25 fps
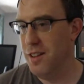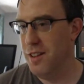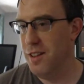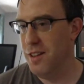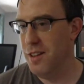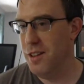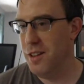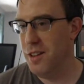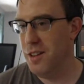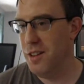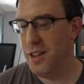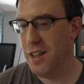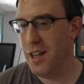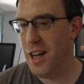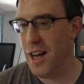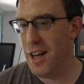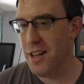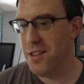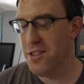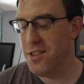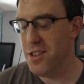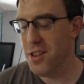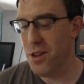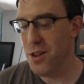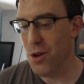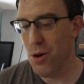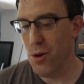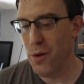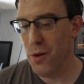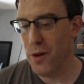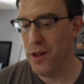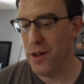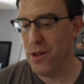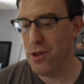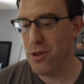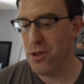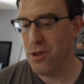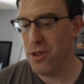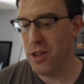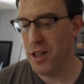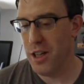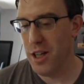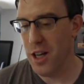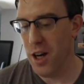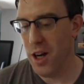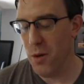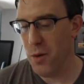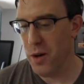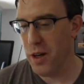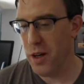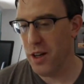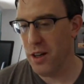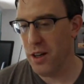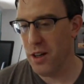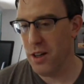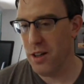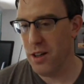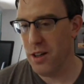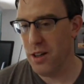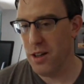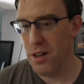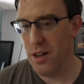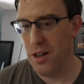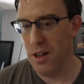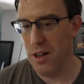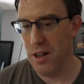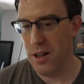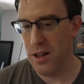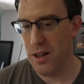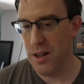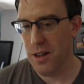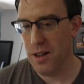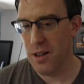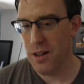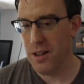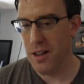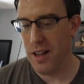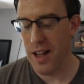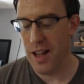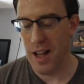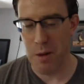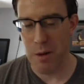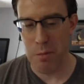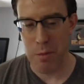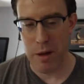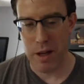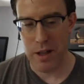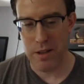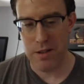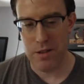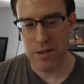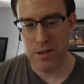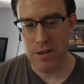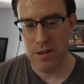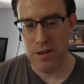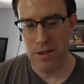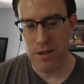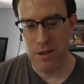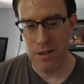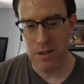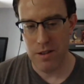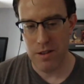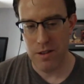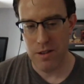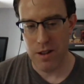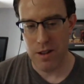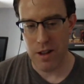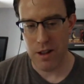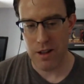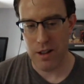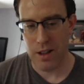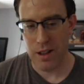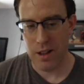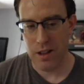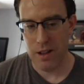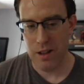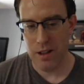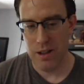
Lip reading: can kind of see the whole industry going cloud-based, I think.